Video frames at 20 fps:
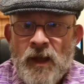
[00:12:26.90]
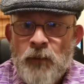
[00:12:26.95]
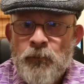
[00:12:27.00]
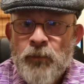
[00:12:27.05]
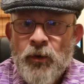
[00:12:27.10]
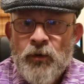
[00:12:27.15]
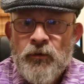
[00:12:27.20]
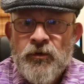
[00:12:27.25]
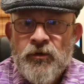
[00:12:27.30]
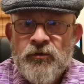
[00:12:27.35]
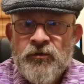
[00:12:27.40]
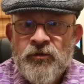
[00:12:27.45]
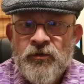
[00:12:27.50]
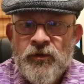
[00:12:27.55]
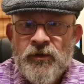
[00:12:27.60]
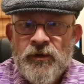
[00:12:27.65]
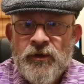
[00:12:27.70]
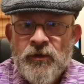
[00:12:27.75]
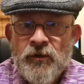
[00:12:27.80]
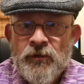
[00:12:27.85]
Cambodia is
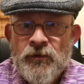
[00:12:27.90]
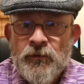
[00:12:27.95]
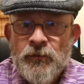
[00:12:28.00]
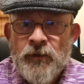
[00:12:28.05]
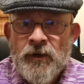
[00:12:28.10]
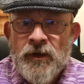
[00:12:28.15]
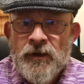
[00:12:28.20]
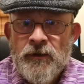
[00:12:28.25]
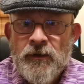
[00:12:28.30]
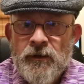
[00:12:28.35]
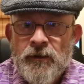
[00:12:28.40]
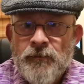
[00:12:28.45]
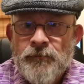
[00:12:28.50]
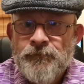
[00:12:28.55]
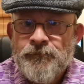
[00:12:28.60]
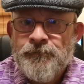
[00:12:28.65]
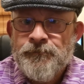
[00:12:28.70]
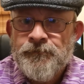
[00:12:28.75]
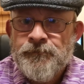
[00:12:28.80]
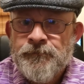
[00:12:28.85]
certainly on the radar.
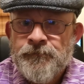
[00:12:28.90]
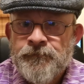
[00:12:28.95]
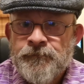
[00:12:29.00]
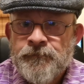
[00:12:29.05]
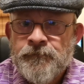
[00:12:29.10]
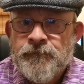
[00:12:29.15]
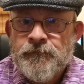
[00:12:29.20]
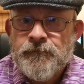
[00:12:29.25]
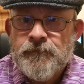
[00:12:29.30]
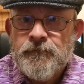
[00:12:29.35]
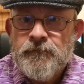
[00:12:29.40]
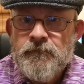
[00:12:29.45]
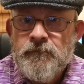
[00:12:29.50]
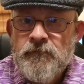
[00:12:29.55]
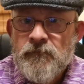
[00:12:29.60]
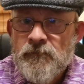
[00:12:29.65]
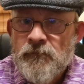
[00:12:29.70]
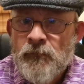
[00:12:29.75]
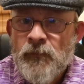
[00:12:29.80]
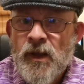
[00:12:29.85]

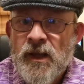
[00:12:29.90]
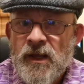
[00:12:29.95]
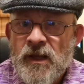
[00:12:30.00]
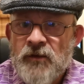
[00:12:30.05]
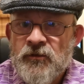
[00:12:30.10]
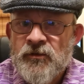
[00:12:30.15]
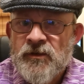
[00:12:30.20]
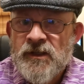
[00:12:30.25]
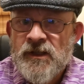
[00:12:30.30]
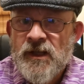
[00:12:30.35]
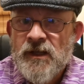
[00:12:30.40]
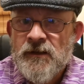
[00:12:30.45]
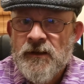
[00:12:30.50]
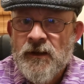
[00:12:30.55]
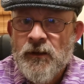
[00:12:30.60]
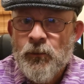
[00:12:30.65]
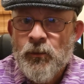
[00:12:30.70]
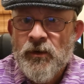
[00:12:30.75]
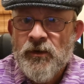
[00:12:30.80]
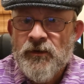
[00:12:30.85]
May actually get
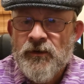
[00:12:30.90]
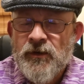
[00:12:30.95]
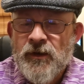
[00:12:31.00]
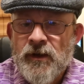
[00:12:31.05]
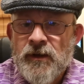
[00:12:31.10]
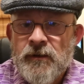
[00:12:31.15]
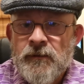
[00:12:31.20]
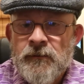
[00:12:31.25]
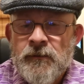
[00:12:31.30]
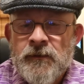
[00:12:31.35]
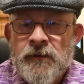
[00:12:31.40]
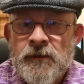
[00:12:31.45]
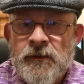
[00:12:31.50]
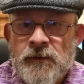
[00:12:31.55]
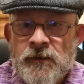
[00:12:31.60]
there one day.